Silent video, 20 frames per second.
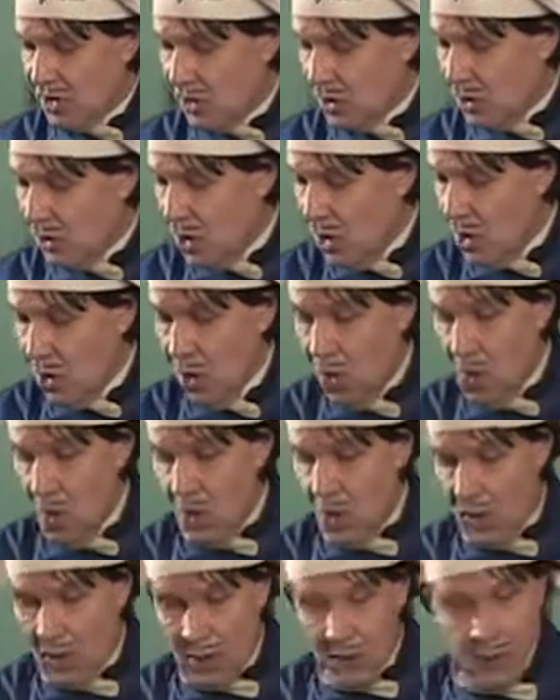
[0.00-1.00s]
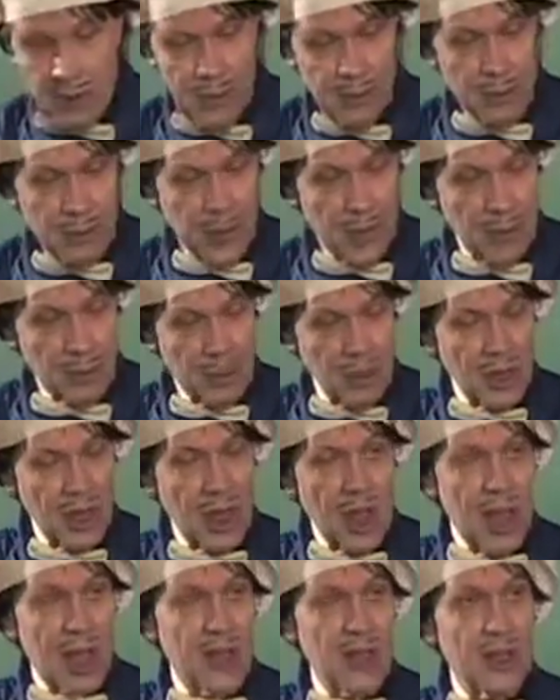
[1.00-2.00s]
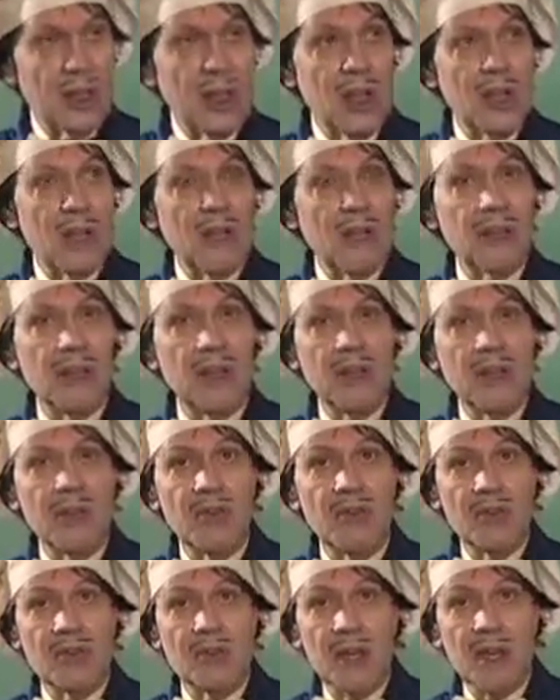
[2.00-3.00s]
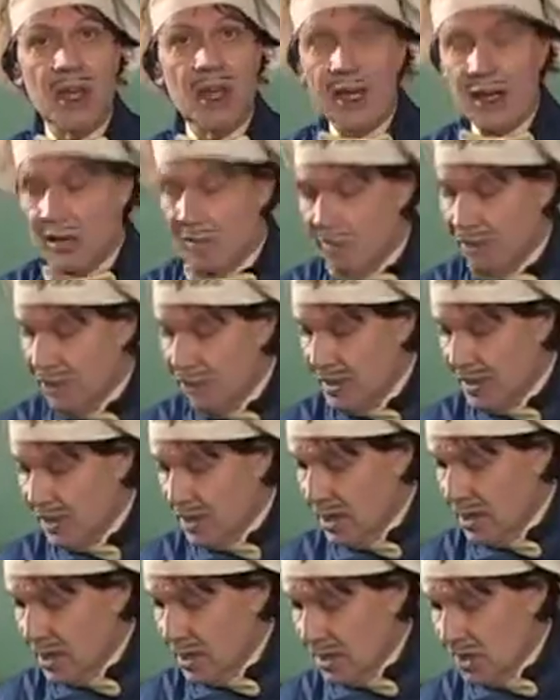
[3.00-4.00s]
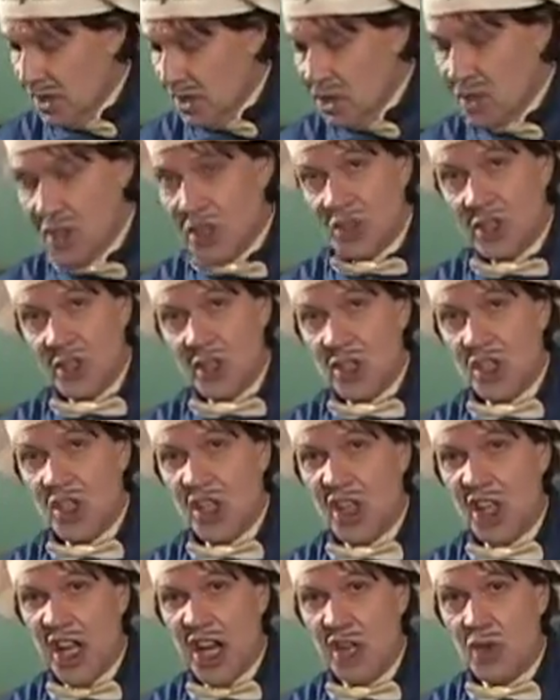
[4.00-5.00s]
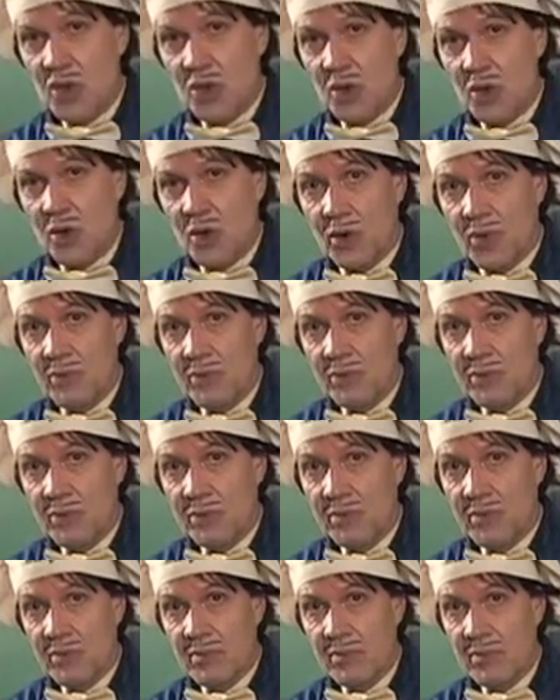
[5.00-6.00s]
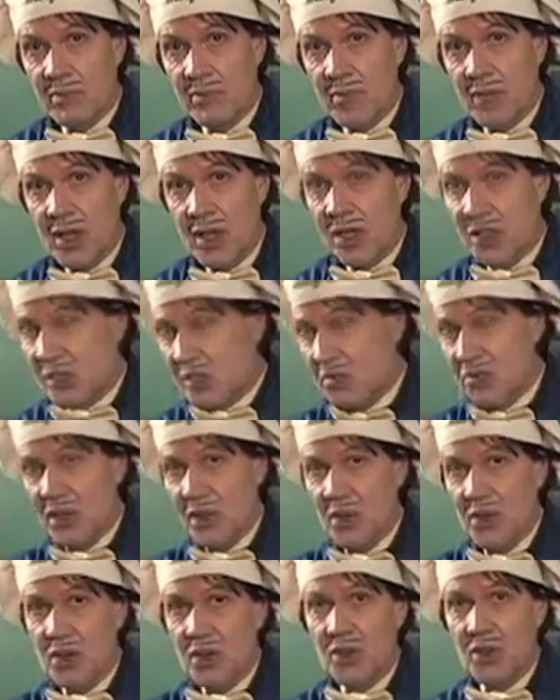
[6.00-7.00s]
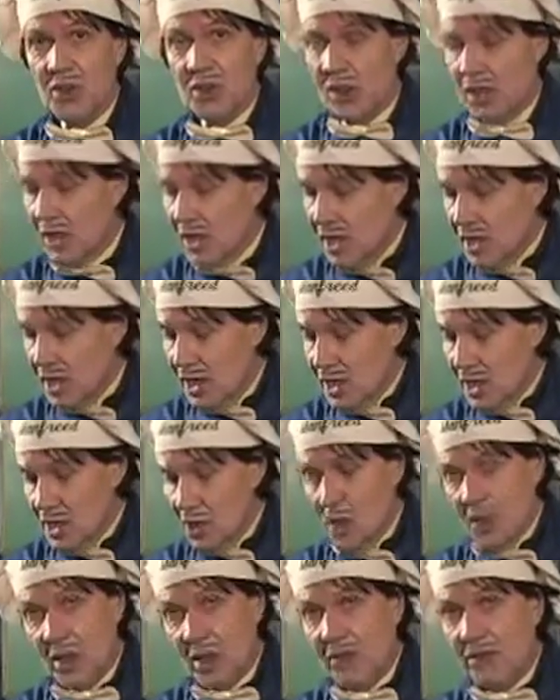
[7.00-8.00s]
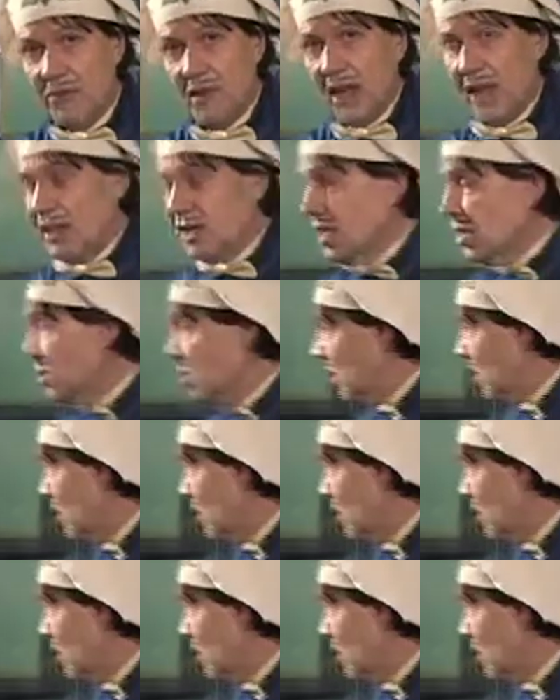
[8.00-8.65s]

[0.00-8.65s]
you know. Oh, I'm going to add another flavor tonight. This is the cilantro. It's very good. You can find this